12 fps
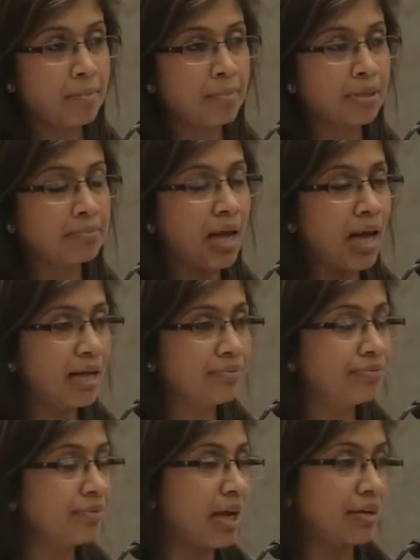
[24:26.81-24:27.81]
But
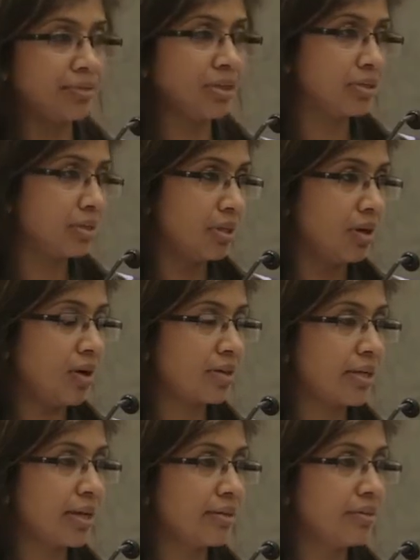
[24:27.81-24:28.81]
I've learned a
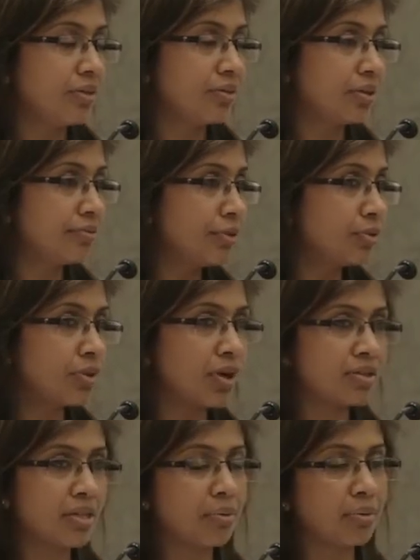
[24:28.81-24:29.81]
lot, and you know, the few
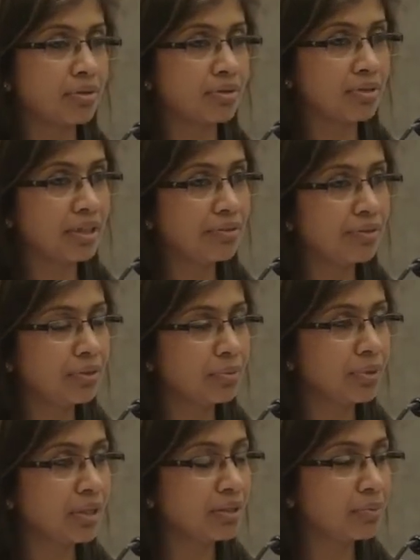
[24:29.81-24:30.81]
thoughts I want to leave you
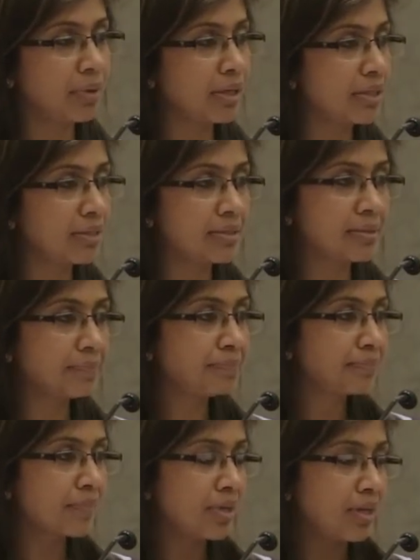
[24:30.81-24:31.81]
with. One is,
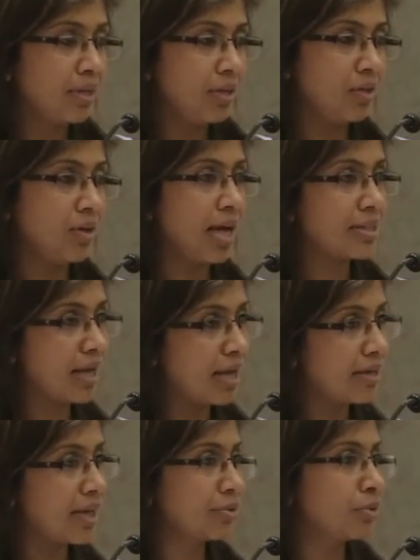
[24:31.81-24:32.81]
you know, as
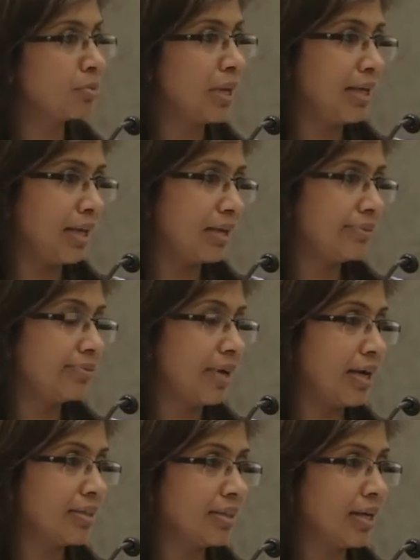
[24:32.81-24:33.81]
I ran through my life,
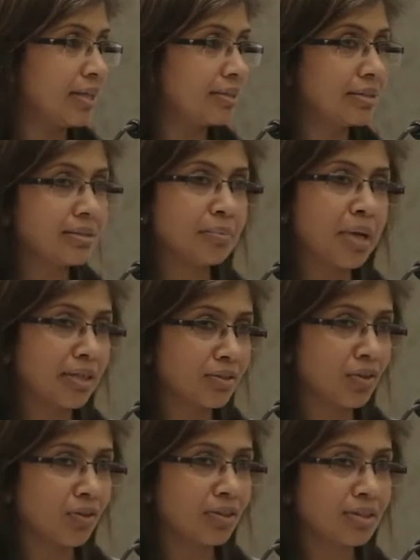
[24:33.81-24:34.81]
I realized it's a
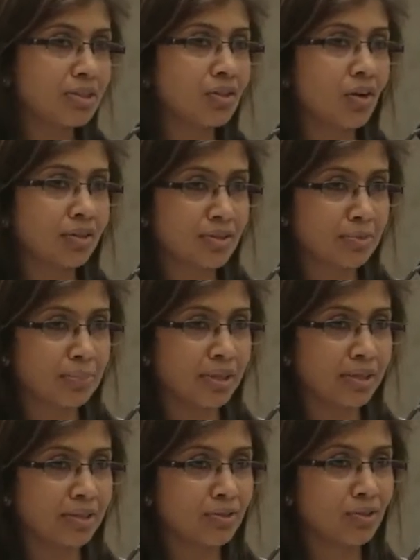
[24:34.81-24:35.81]
marathon, it's not a
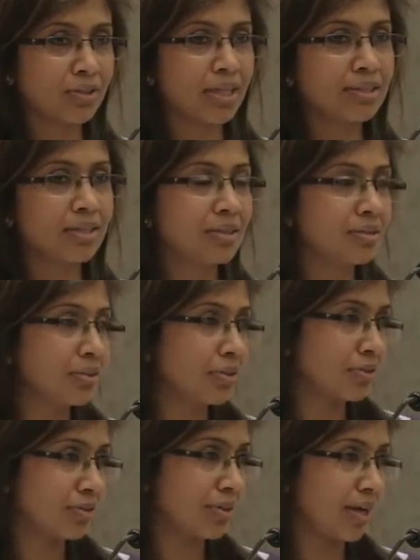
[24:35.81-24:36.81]
sprint. So take things in
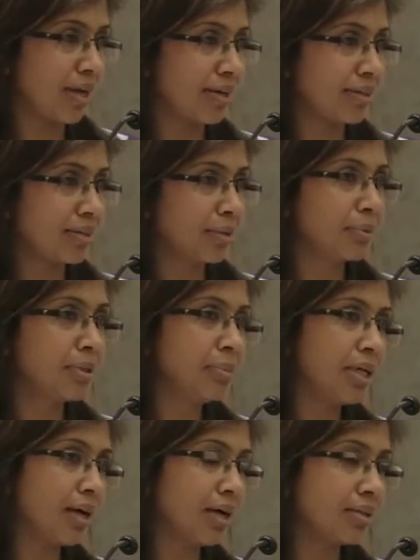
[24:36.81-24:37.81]
your stride. There will
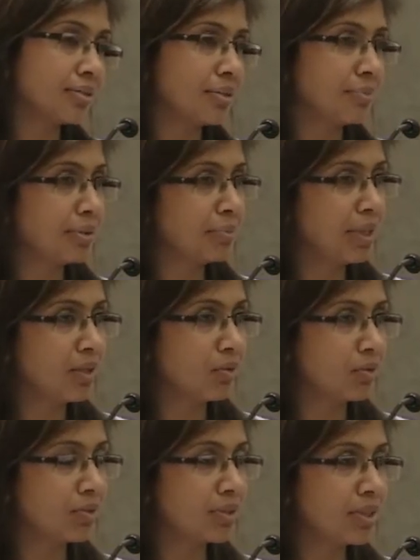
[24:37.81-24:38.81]
be highs, there will be
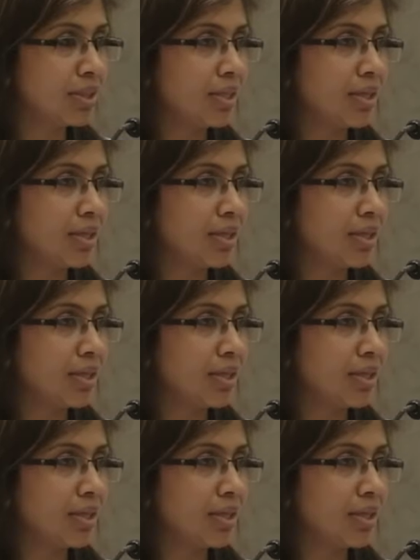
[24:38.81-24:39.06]
lows.